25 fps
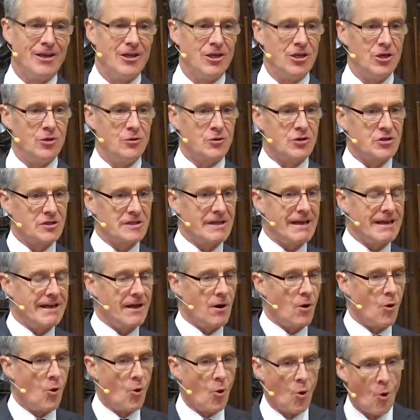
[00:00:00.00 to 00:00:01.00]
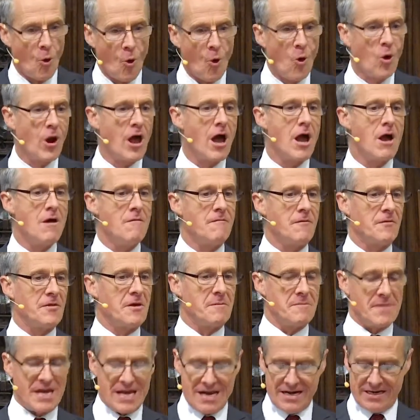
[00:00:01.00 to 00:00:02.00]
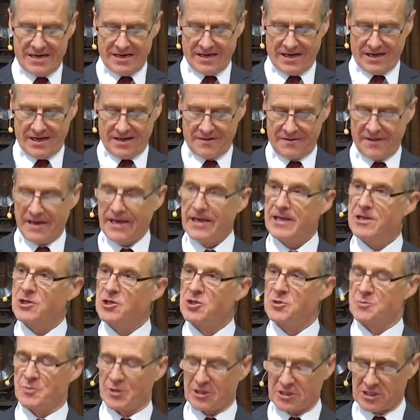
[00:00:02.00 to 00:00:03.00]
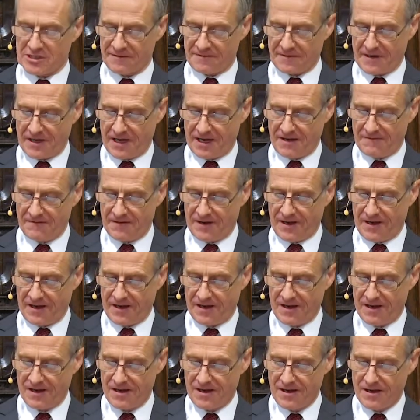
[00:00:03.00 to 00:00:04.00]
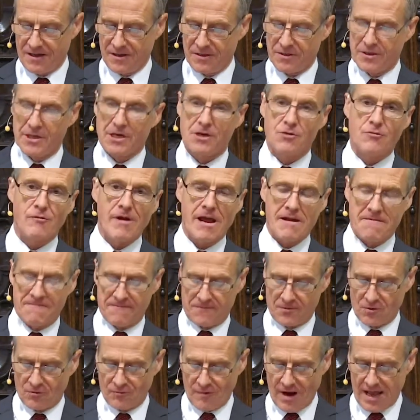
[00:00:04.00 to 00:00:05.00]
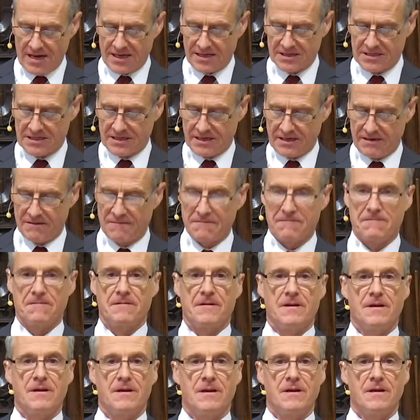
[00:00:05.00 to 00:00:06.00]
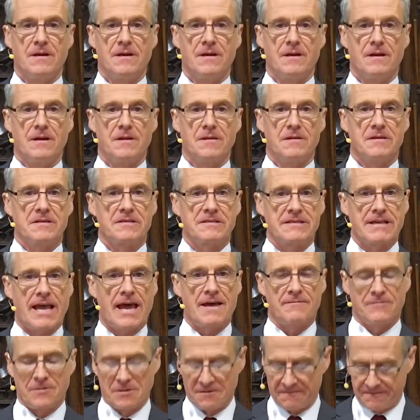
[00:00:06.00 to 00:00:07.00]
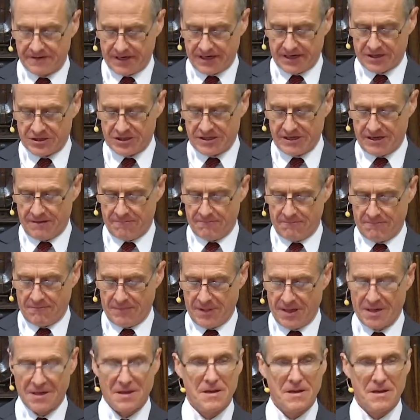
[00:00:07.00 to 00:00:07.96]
You see it all over the media, the Hillsborough survivor, the Grenfell relative, the Savile victim,